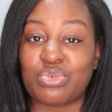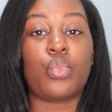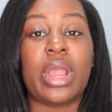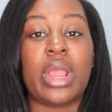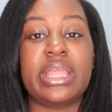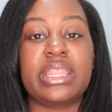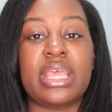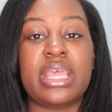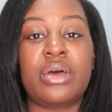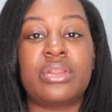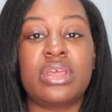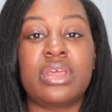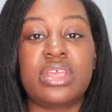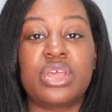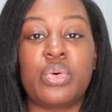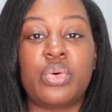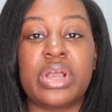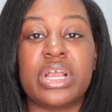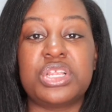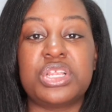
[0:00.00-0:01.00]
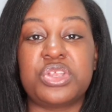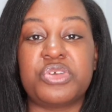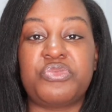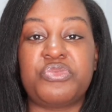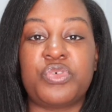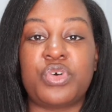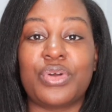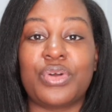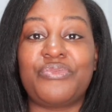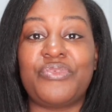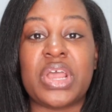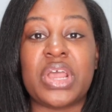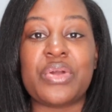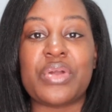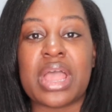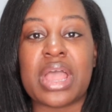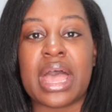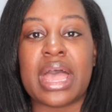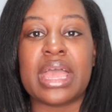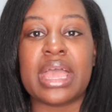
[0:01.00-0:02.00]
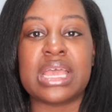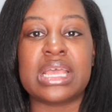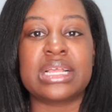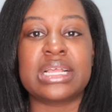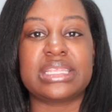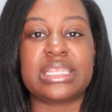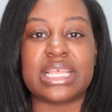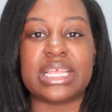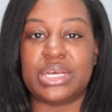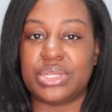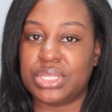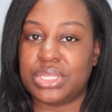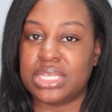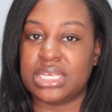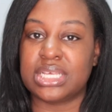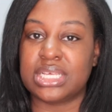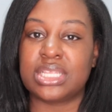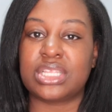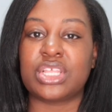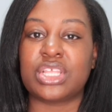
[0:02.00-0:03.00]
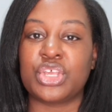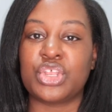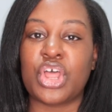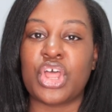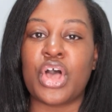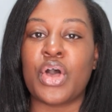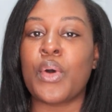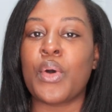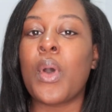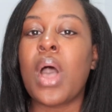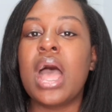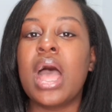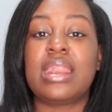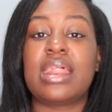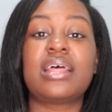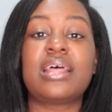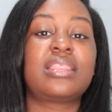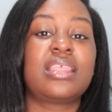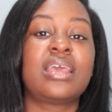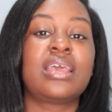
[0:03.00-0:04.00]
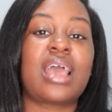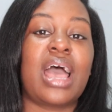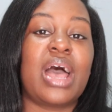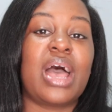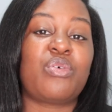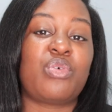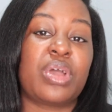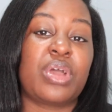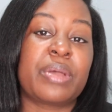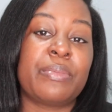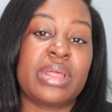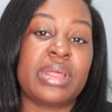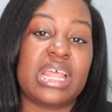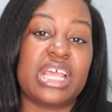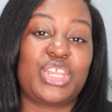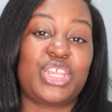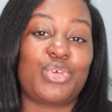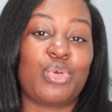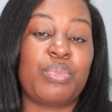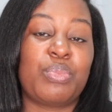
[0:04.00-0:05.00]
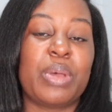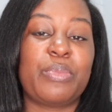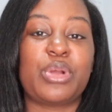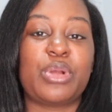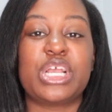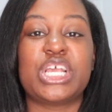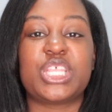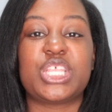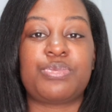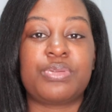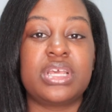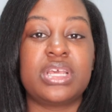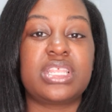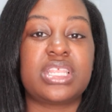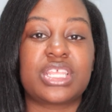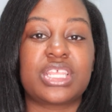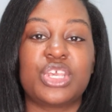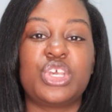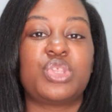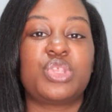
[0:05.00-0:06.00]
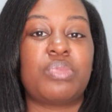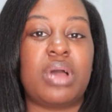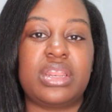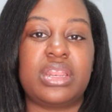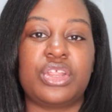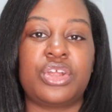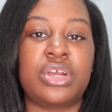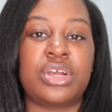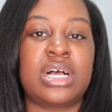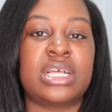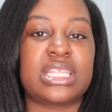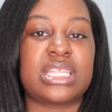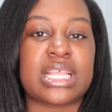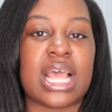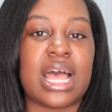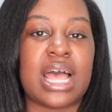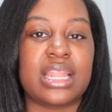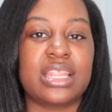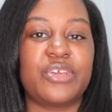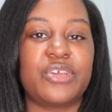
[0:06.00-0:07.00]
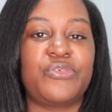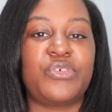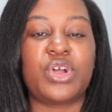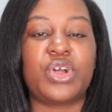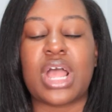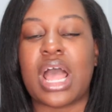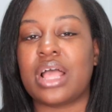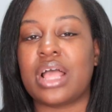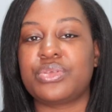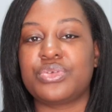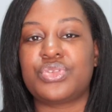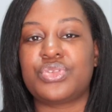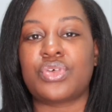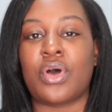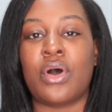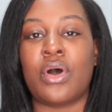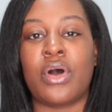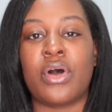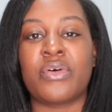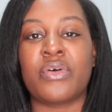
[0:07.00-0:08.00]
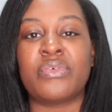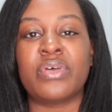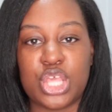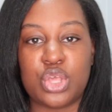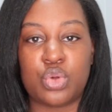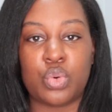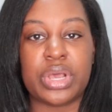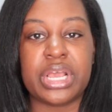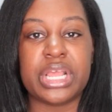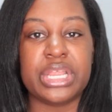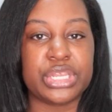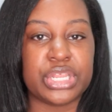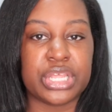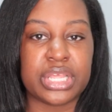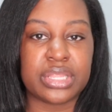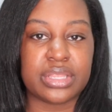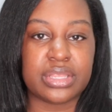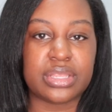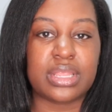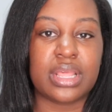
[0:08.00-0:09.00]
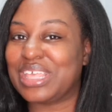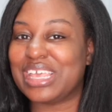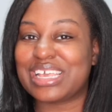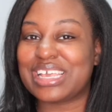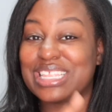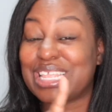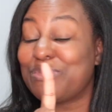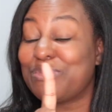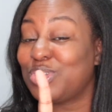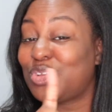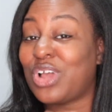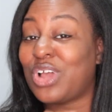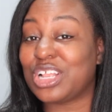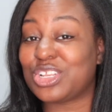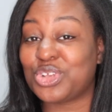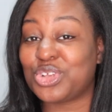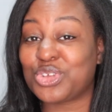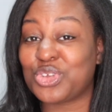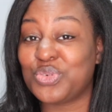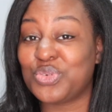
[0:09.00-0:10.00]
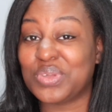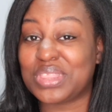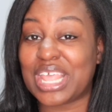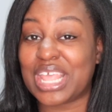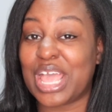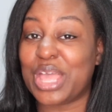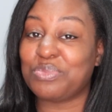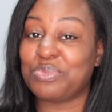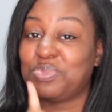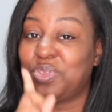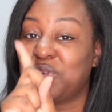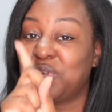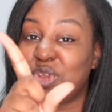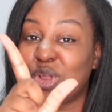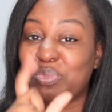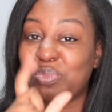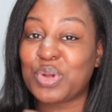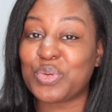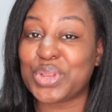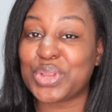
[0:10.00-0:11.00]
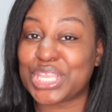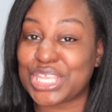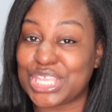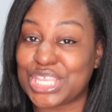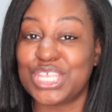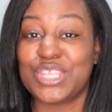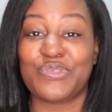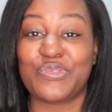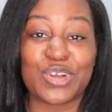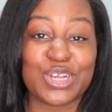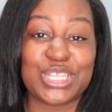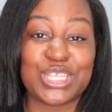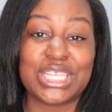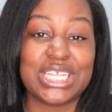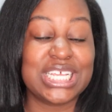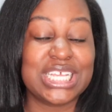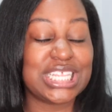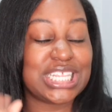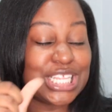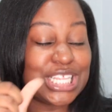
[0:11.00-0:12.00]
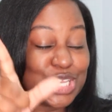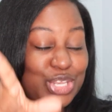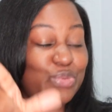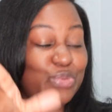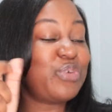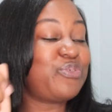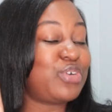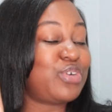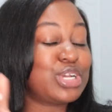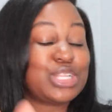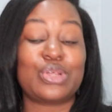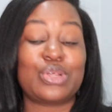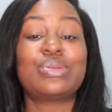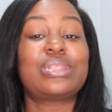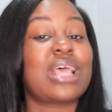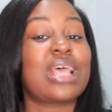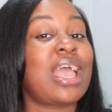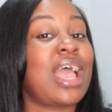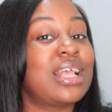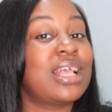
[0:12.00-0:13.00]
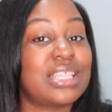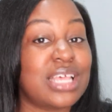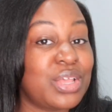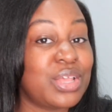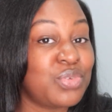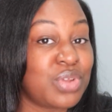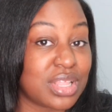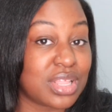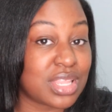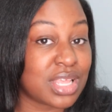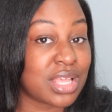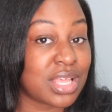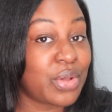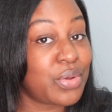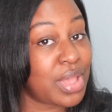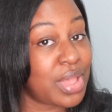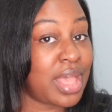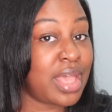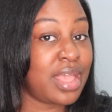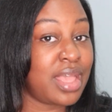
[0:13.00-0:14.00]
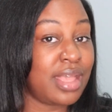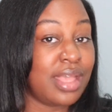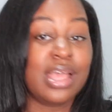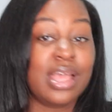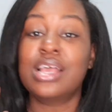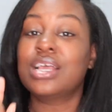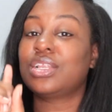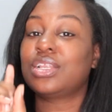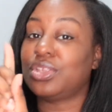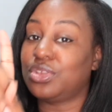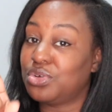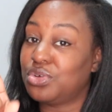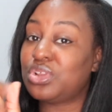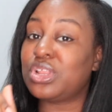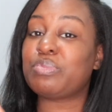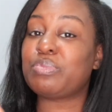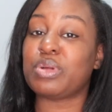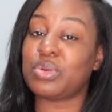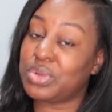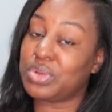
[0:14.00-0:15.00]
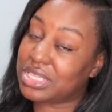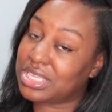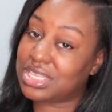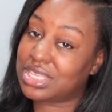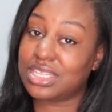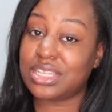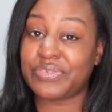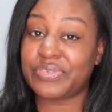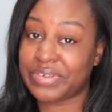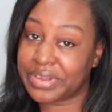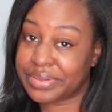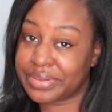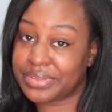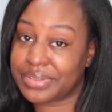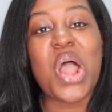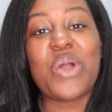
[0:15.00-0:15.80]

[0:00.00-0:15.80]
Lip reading: Write down the equation for Fahrenheit and Celsius, you know. Another thing I recommend that you remember is, please excuse my dear Aunt Sally for how you solve equations. Yeah, because they be trying to trick you with that. Do them parentheses first, sis. Do it first. Don't say I ain't tell you nothing, okay? Do them parentheses first.